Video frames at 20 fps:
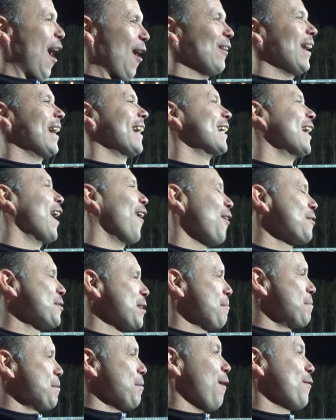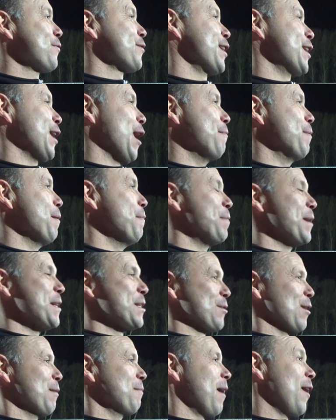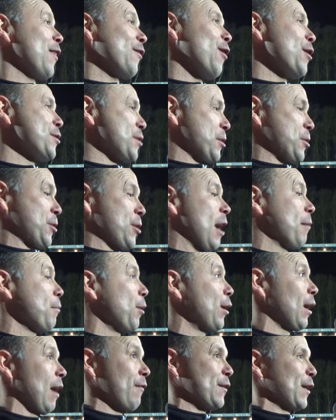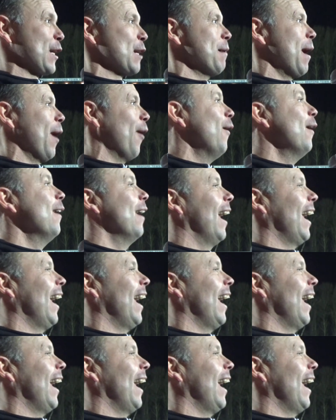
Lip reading: I'll let you know. I'll tip you off so you don't bump into them. Otherwise, the chequebook will have to come out.